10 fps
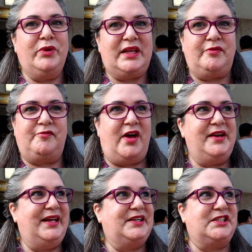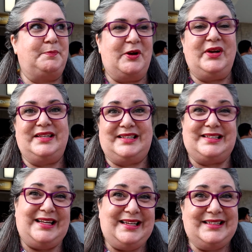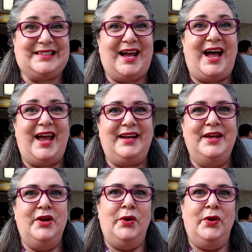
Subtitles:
really fun experiences inside